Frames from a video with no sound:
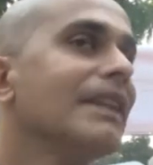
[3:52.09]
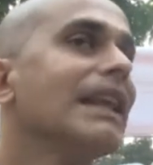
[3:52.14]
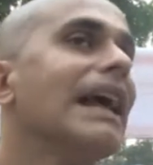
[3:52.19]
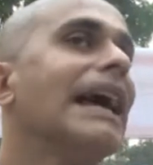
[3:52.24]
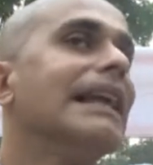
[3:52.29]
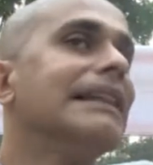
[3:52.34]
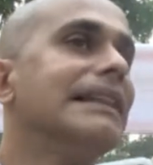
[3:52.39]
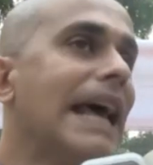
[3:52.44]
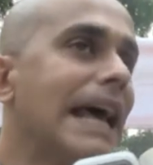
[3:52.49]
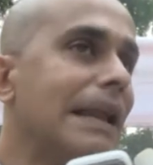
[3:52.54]

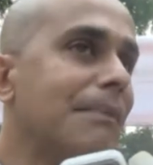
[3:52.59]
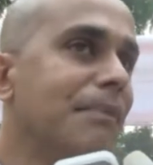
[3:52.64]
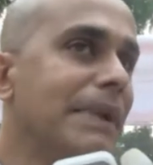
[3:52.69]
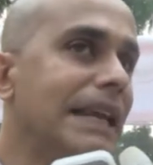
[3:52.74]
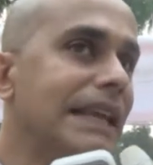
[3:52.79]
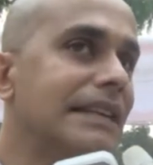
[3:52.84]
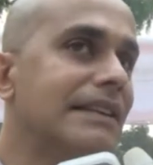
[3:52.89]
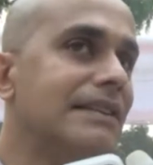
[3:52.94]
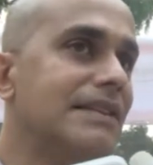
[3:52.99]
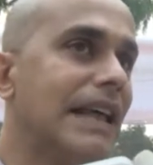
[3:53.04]
and that
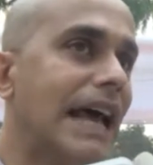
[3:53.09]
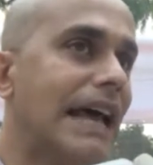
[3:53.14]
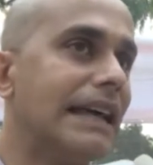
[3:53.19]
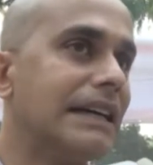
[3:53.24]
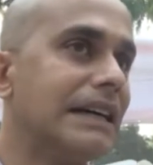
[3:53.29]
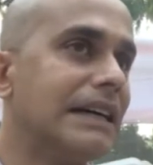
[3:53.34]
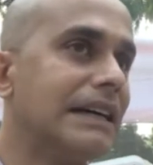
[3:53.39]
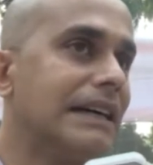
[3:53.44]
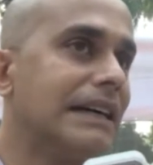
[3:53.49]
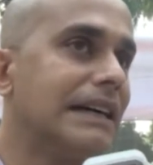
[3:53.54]
means that
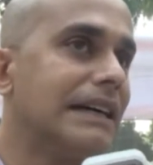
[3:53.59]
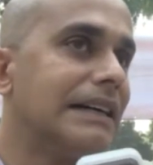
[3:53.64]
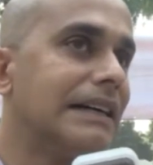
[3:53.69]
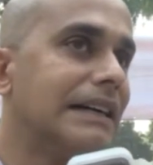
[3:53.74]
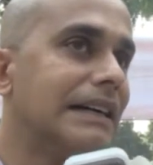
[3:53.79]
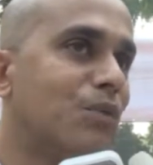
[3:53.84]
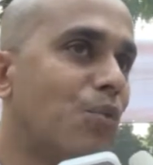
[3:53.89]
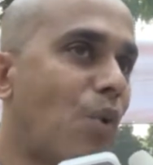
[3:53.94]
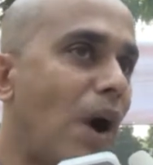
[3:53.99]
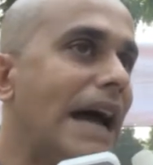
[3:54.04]

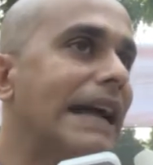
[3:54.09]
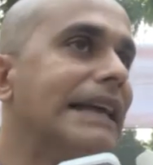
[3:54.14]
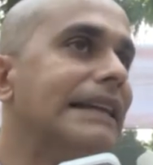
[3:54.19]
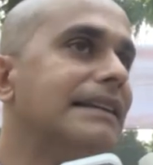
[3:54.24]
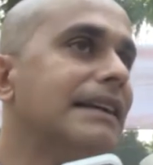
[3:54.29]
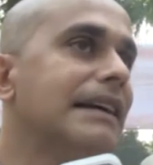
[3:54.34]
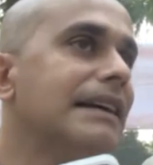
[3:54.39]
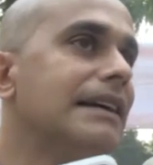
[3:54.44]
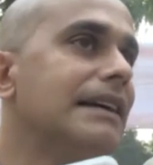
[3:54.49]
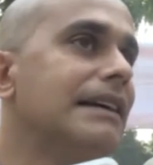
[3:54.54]
a,
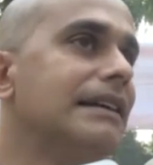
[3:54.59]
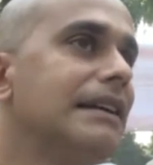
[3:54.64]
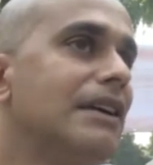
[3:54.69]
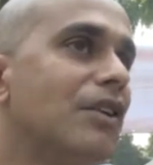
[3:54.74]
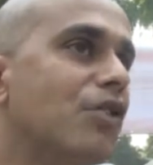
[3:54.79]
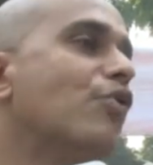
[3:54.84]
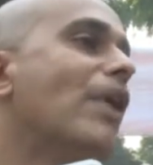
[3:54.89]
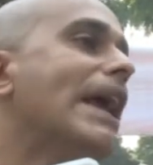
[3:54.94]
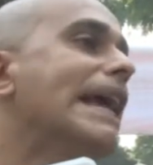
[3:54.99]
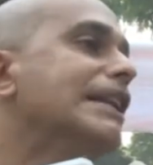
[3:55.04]
wider
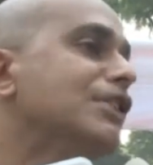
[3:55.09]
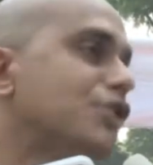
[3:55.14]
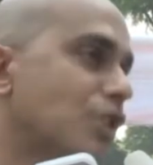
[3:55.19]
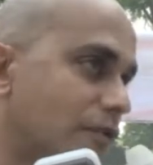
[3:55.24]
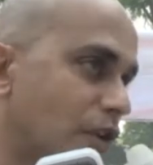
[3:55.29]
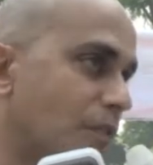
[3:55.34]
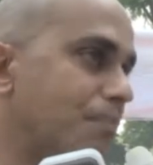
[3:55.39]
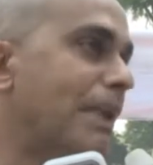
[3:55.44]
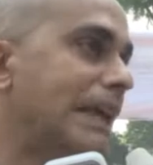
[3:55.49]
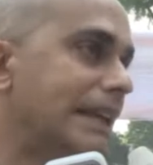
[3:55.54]
range
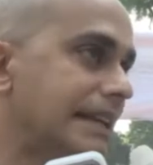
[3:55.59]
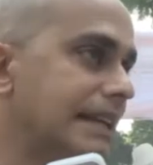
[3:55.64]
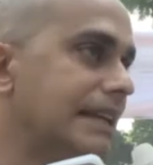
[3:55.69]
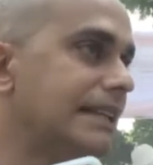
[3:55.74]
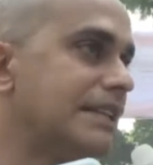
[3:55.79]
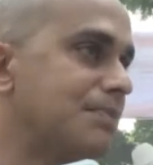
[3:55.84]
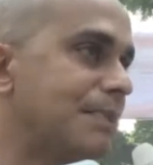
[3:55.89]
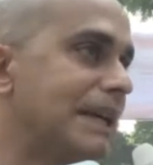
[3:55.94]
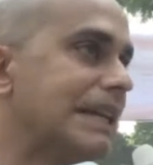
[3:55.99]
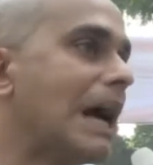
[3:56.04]
of
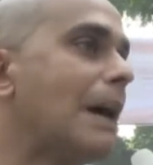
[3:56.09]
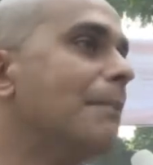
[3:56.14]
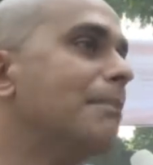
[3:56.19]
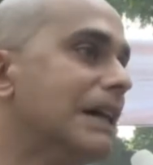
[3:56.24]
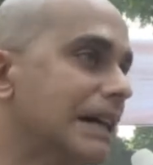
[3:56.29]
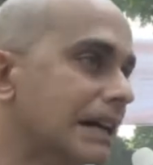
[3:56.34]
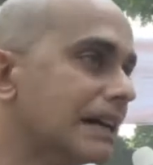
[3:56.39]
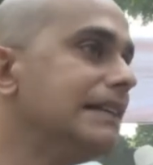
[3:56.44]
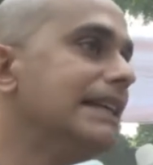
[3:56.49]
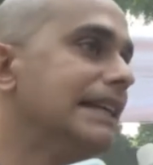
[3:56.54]
opinions become
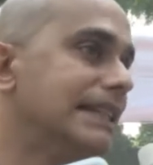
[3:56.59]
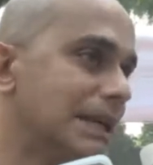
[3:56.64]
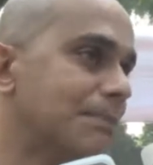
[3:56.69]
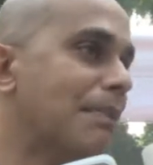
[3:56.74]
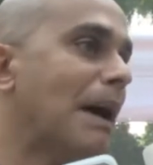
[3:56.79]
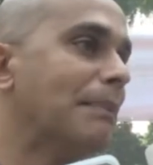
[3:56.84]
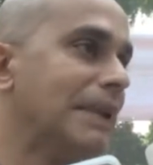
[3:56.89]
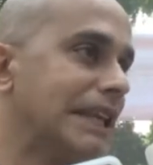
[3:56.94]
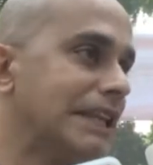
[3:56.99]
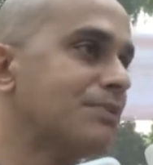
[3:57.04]
heard in the
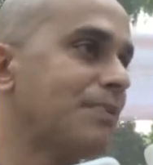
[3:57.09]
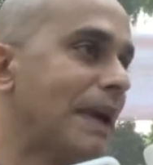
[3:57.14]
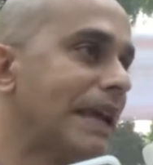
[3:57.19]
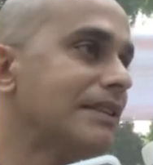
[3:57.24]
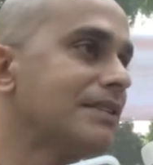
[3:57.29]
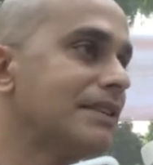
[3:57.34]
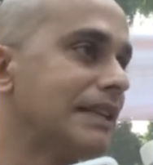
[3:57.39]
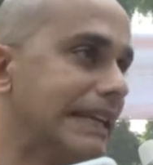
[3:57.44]
public space.